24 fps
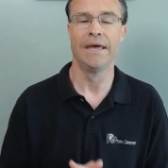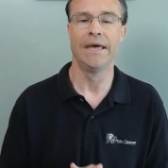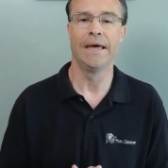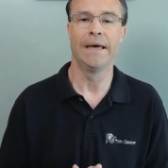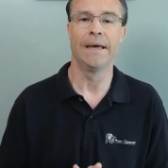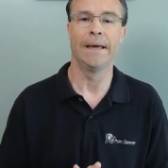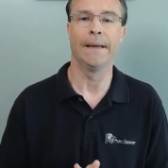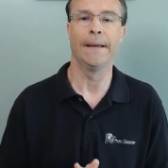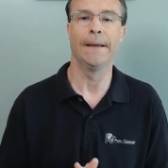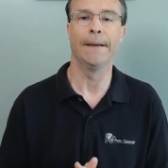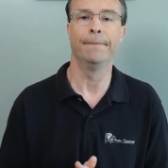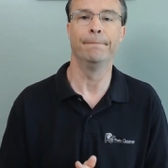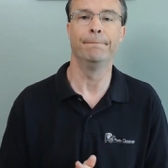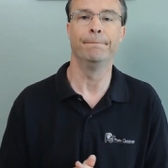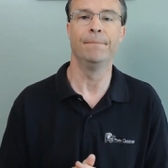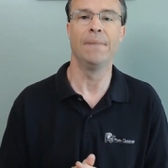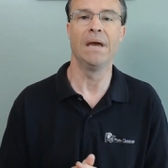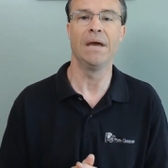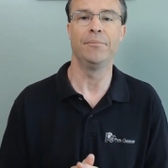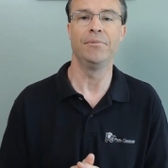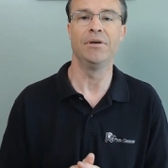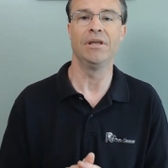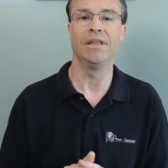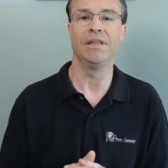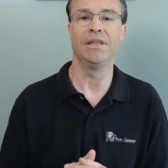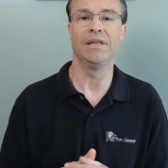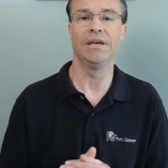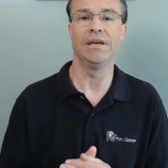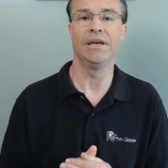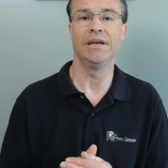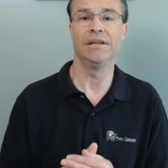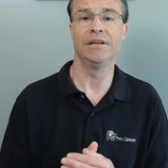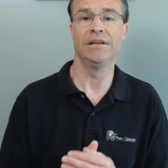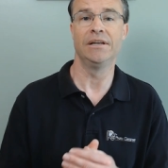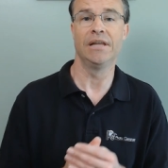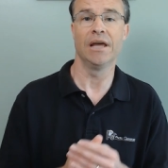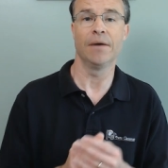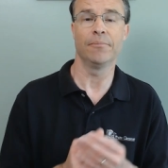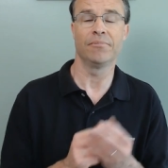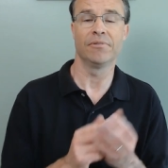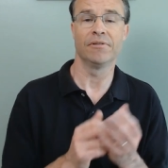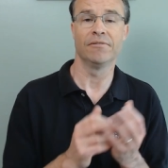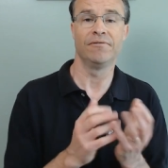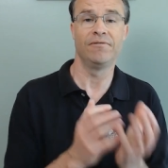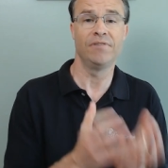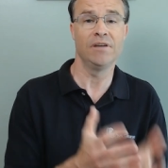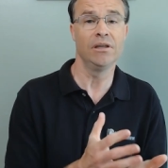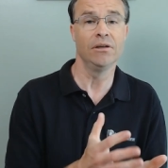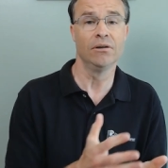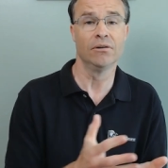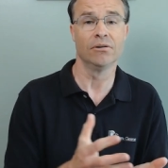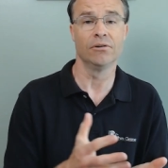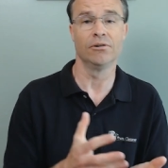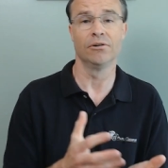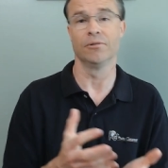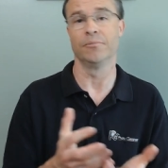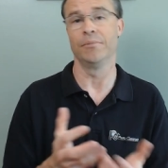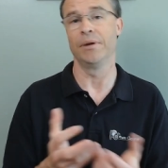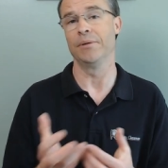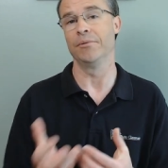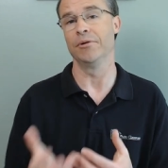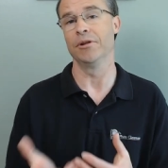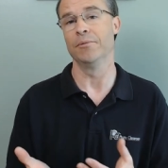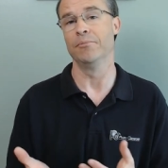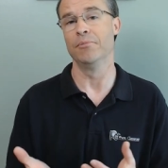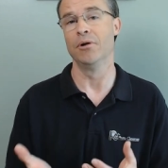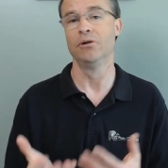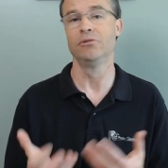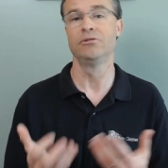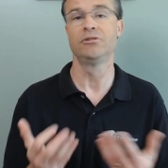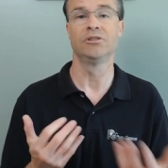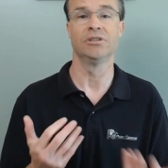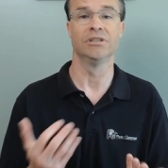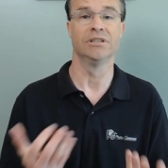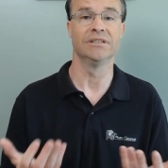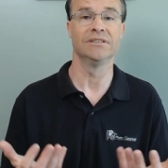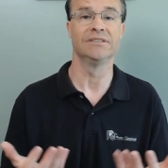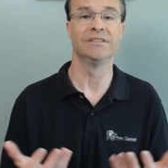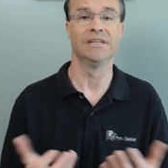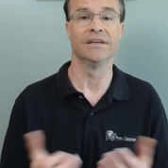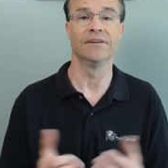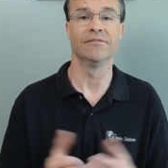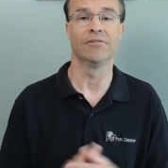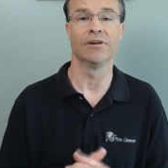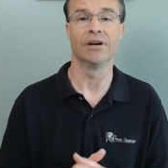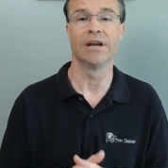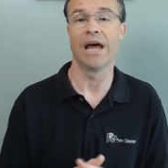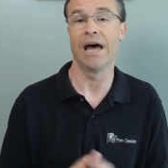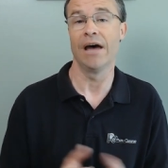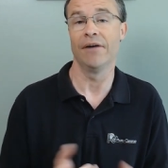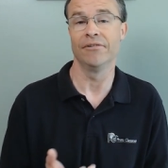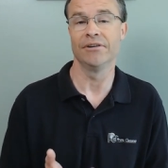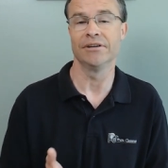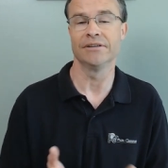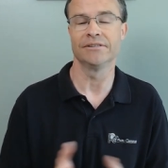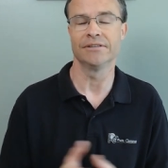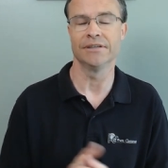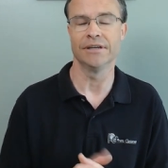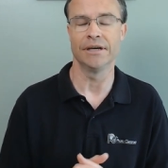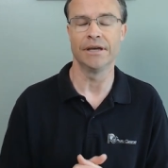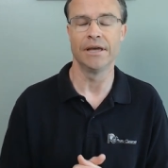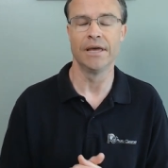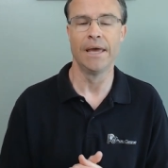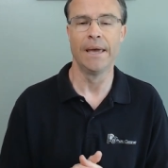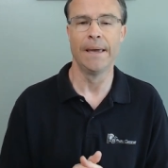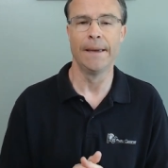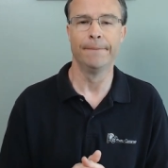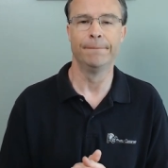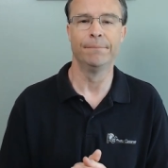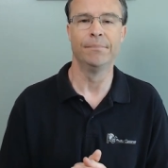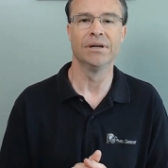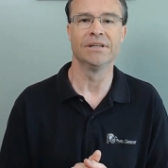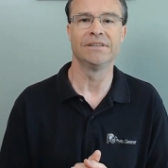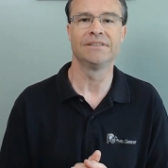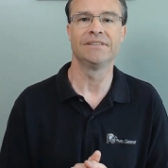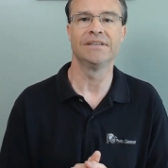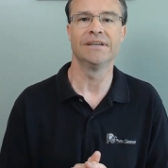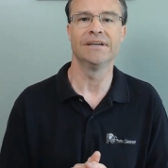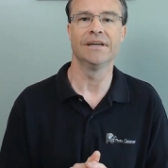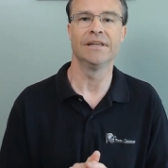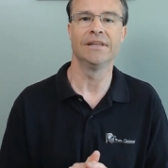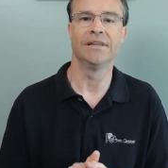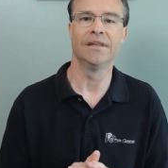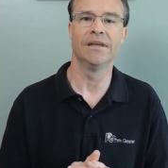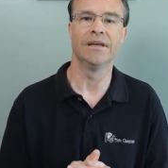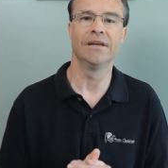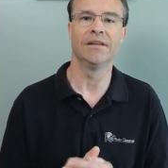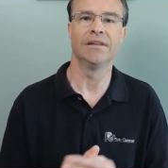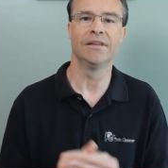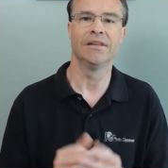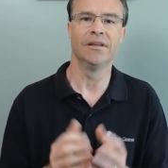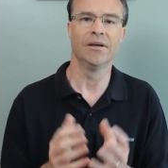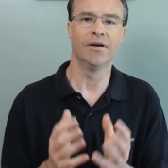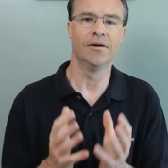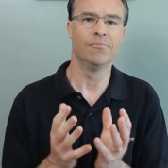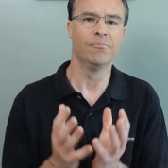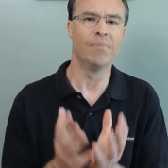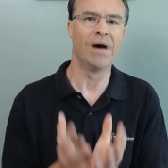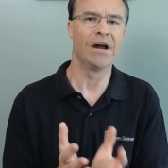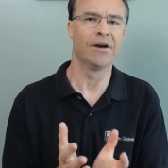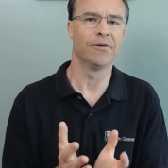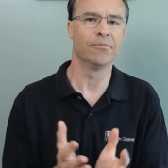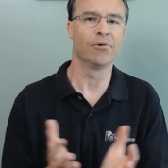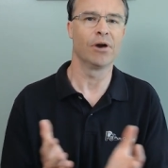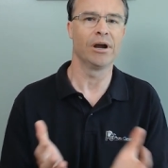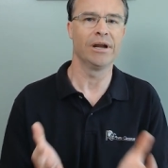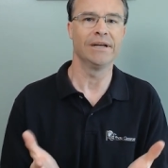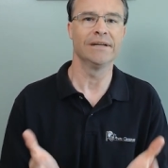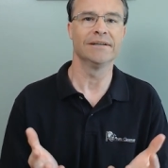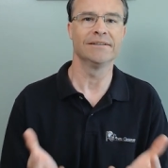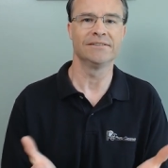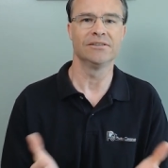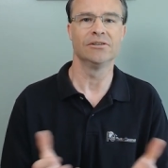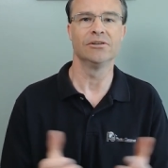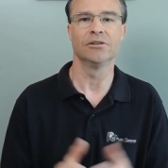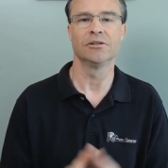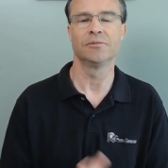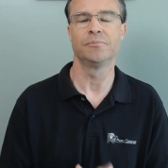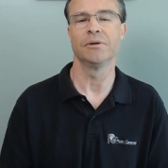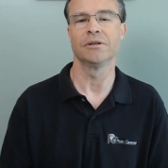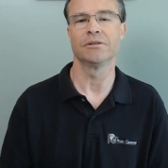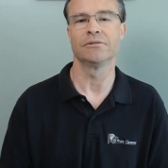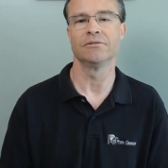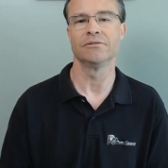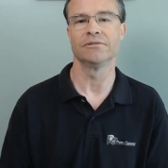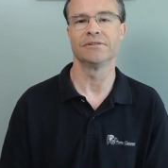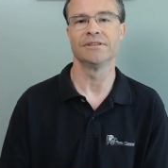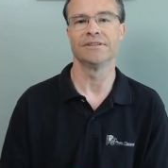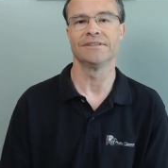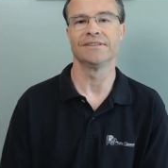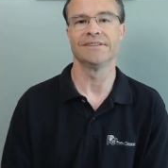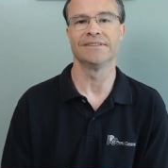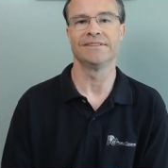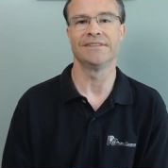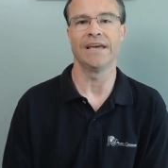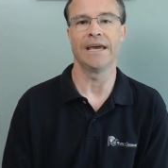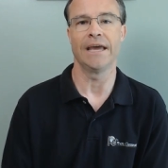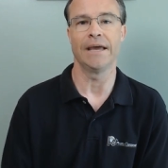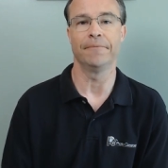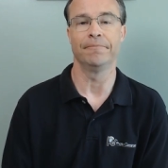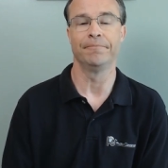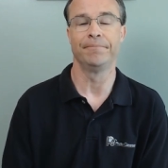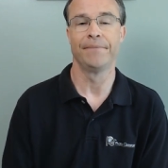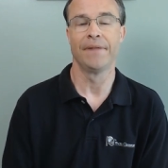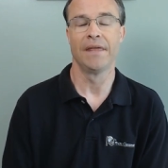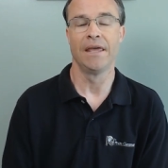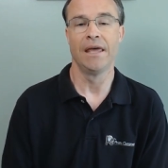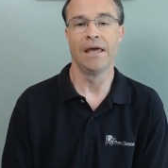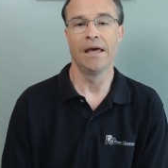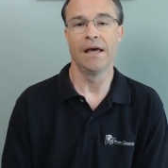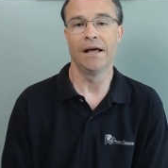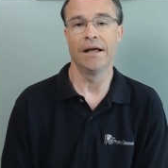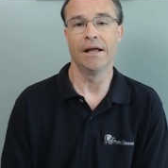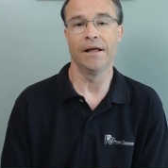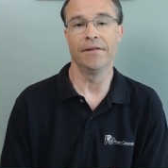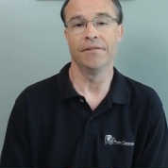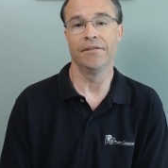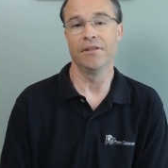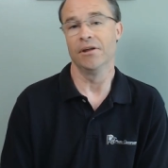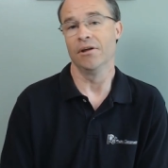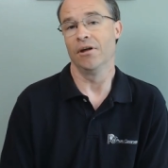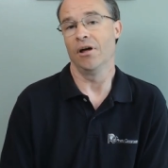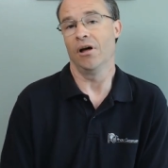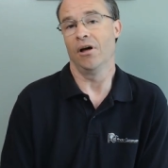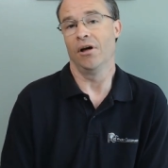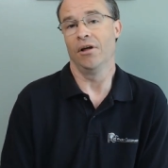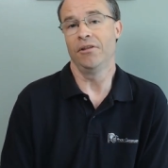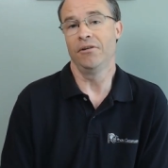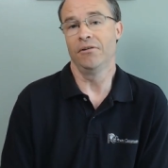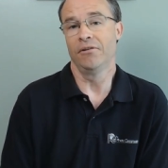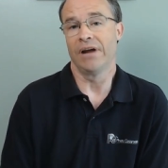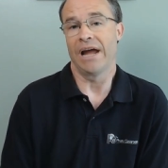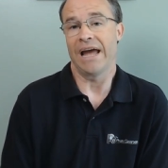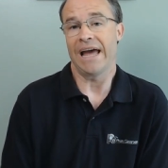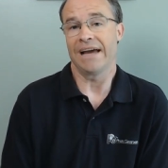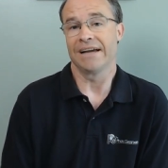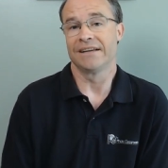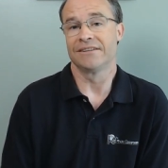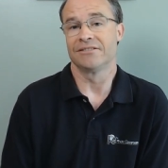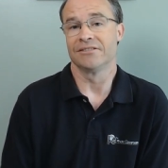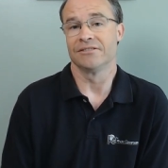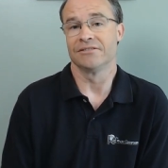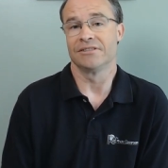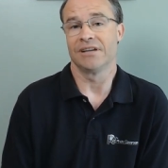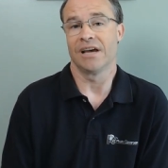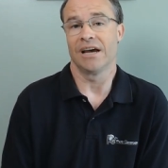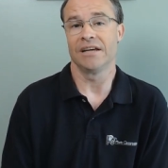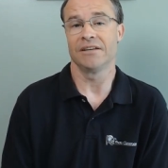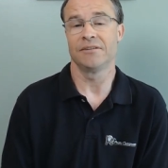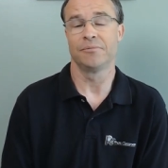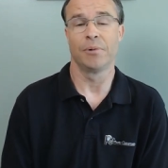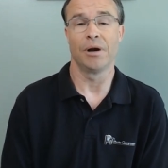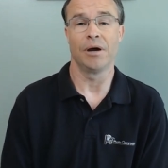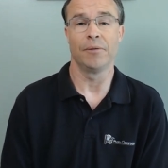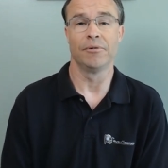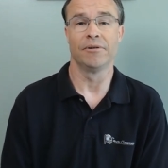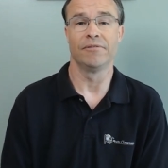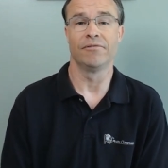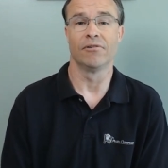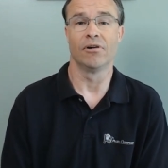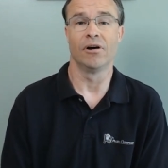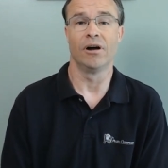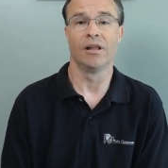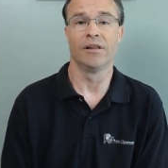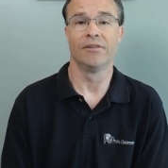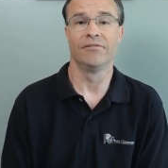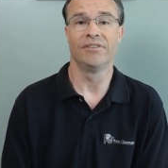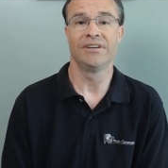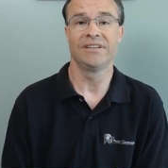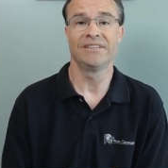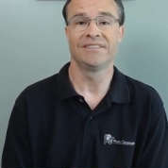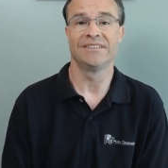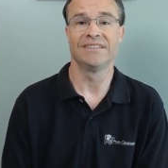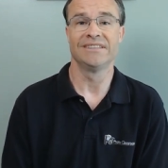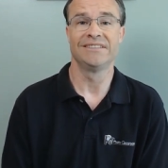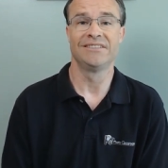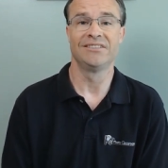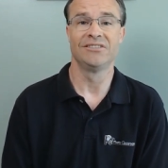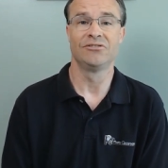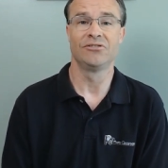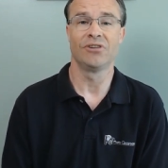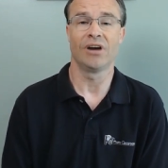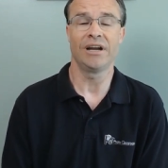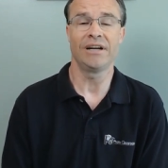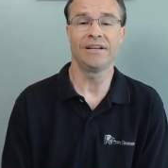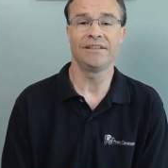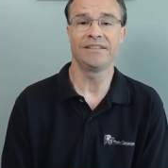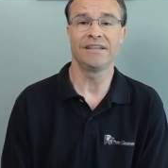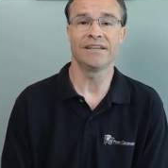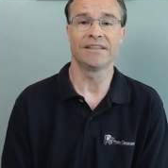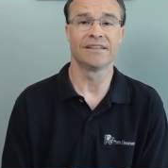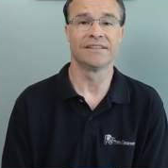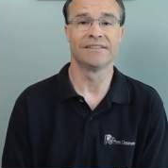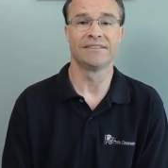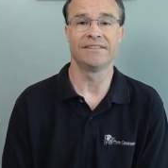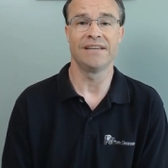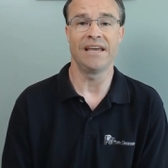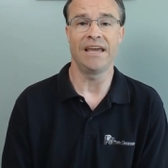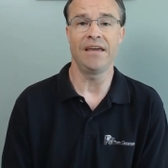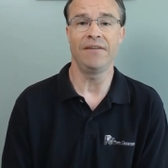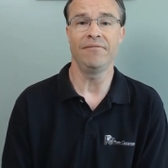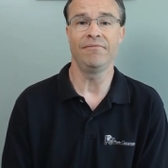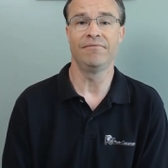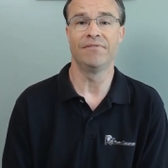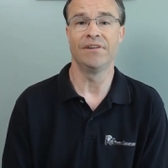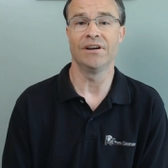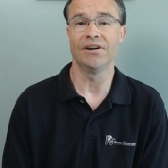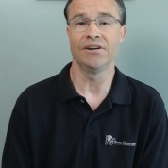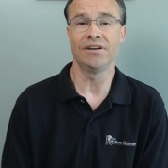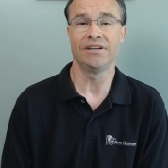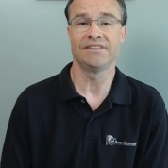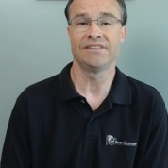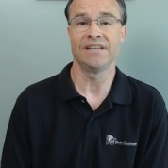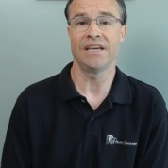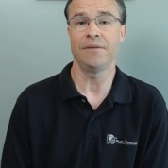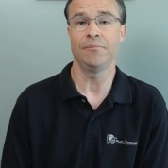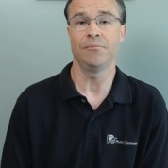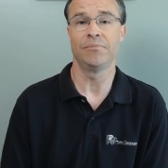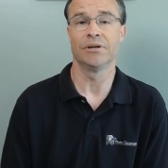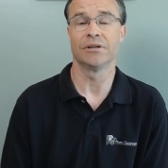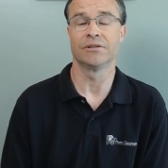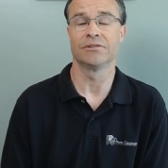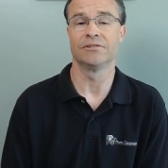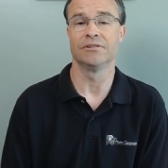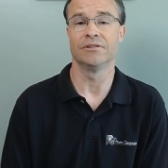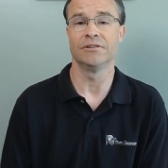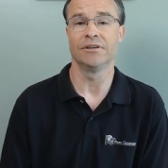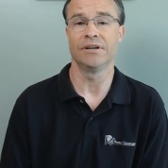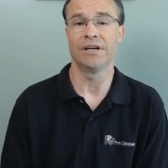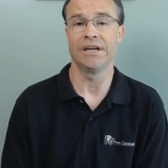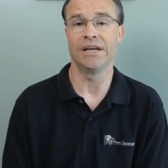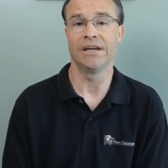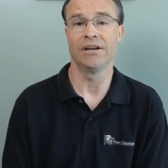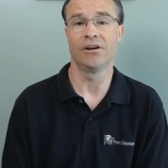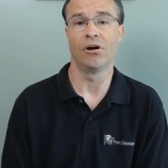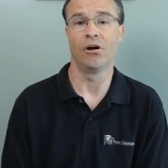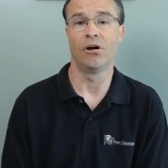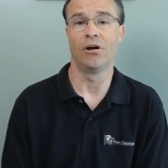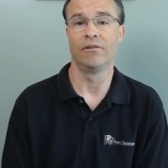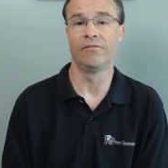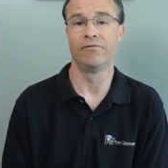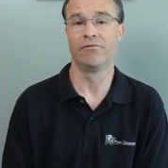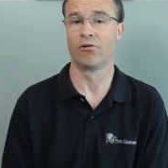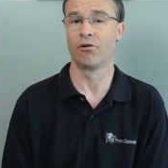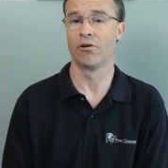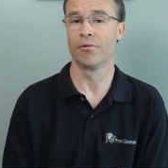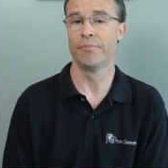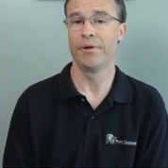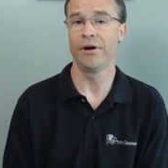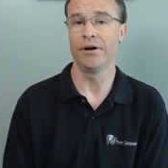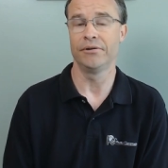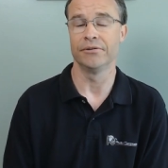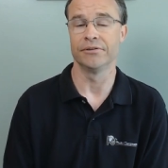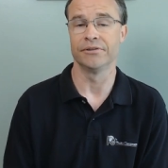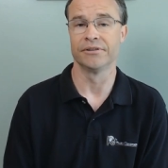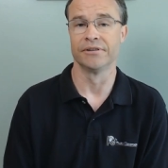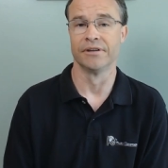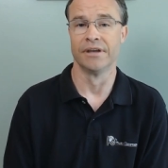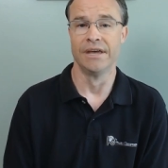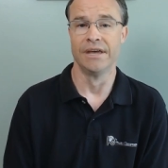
Um, maybe the depth of field or maybe the motion is different, obviously, but uh, the, the amount of brightness in those pictures is the same. Uh, the other exercise, probably for all of us, is to try to take the same, very same picture in all four modes.